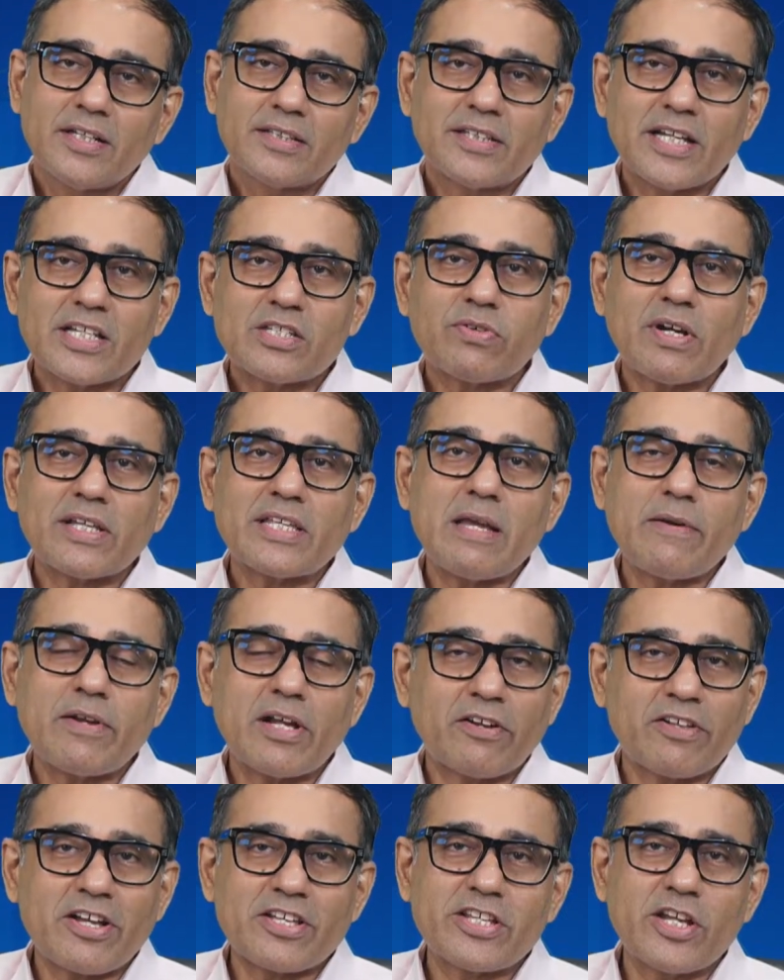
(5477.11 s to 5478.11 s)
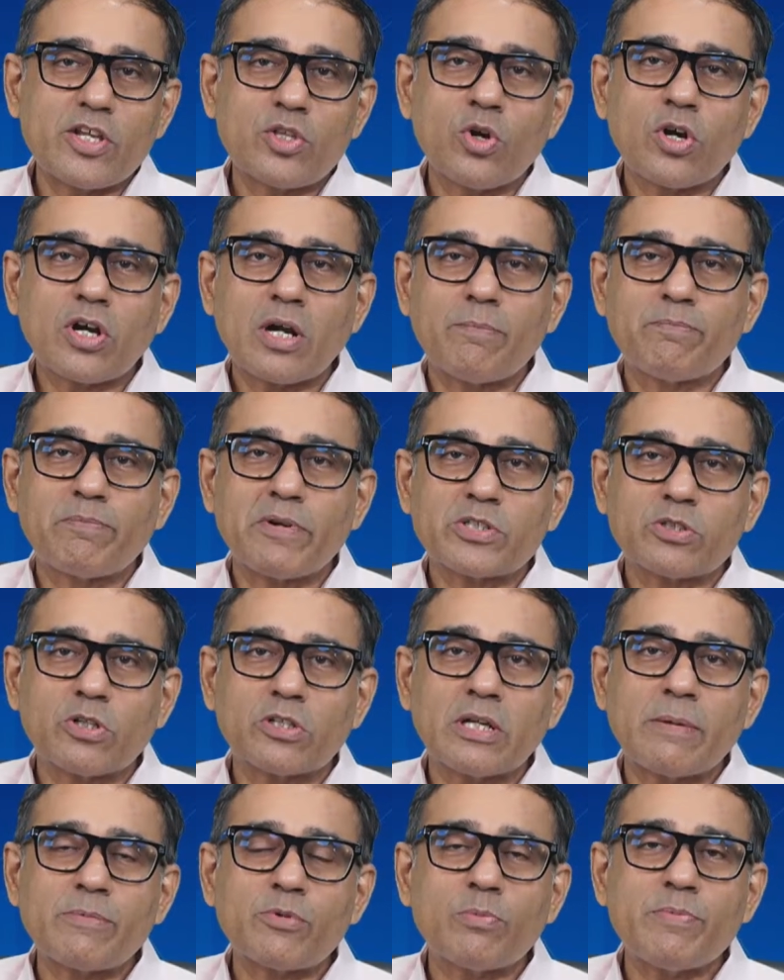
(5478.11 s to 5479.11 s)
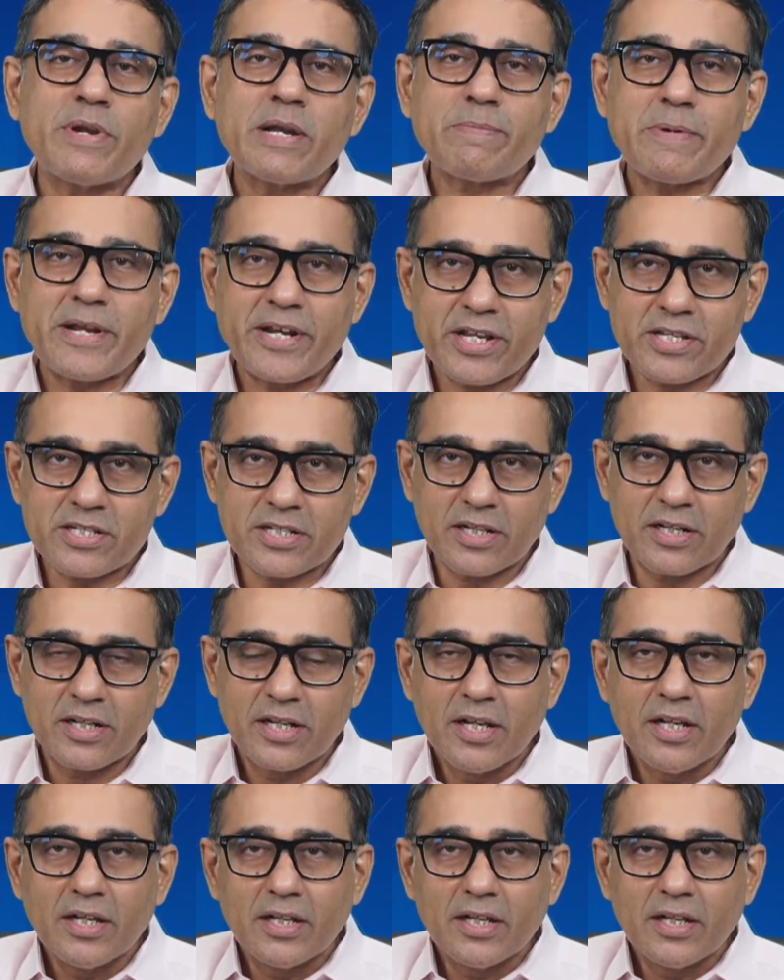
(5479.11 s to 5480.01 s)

That's why there is no compulsion of them to make prediction.